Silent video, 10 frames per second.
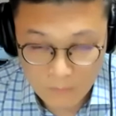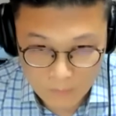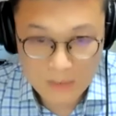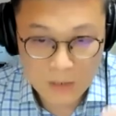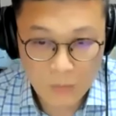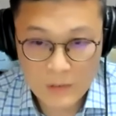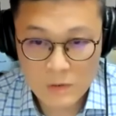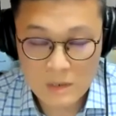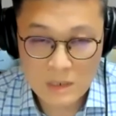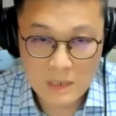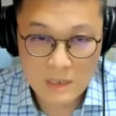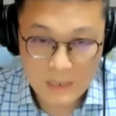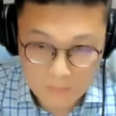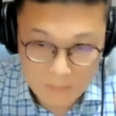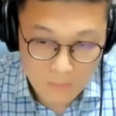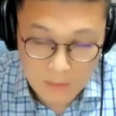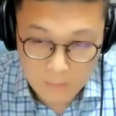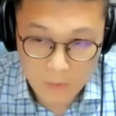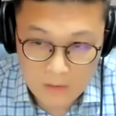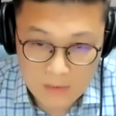have any questions, just type them in the
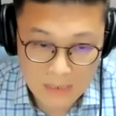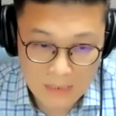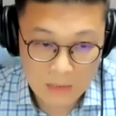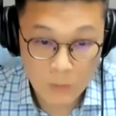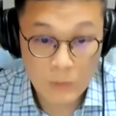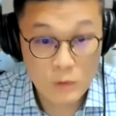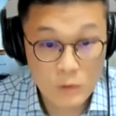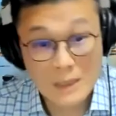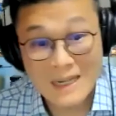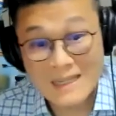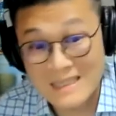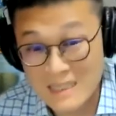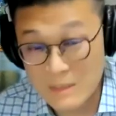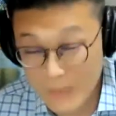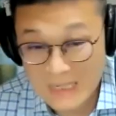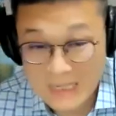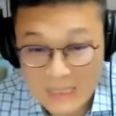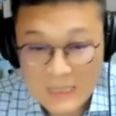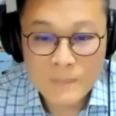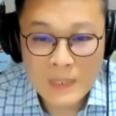box and then we will try to answer as many
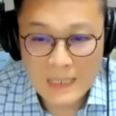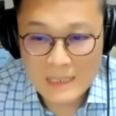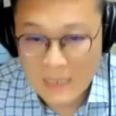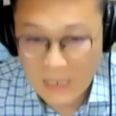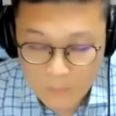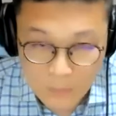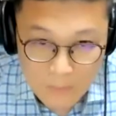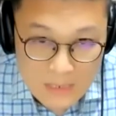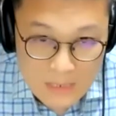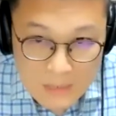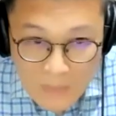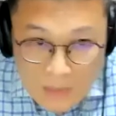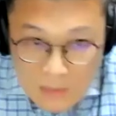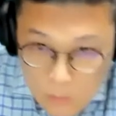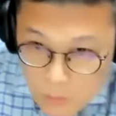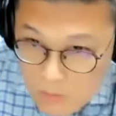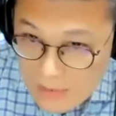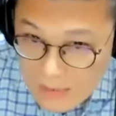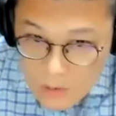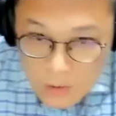as time permits. Due to the
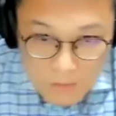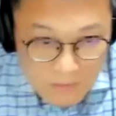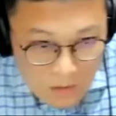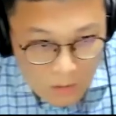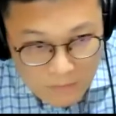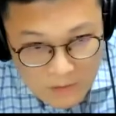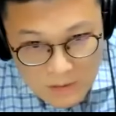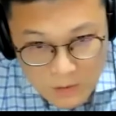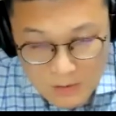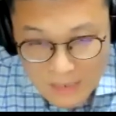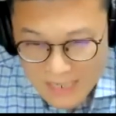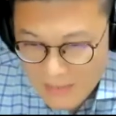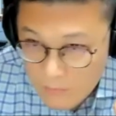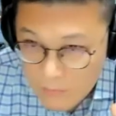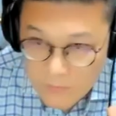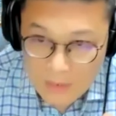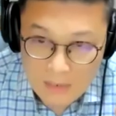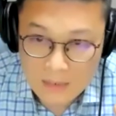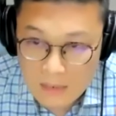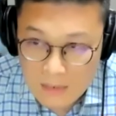nature of this conversation, I get a
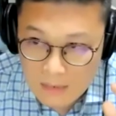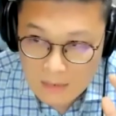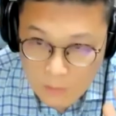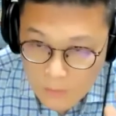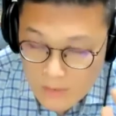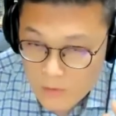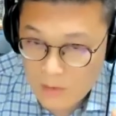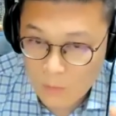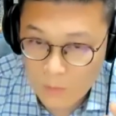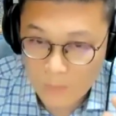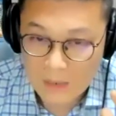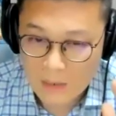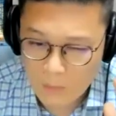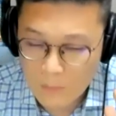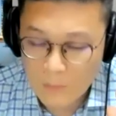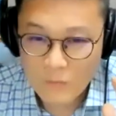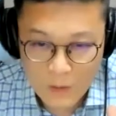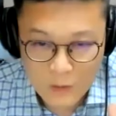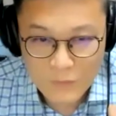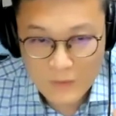feeling that the questions will be a little bit more
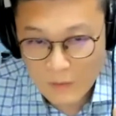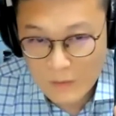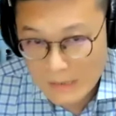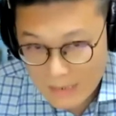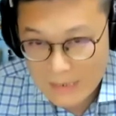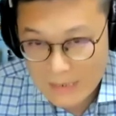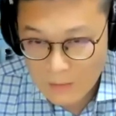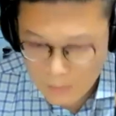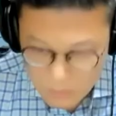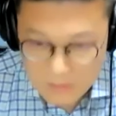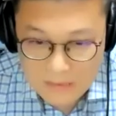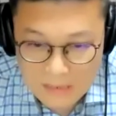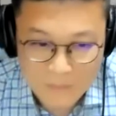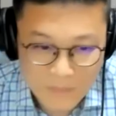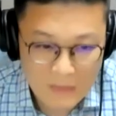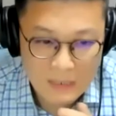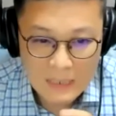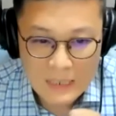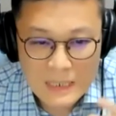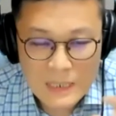philosophical than technical, but we'll see. Okay,
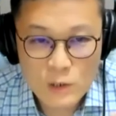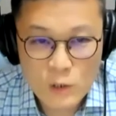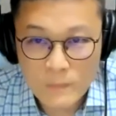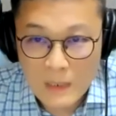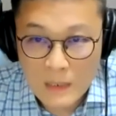so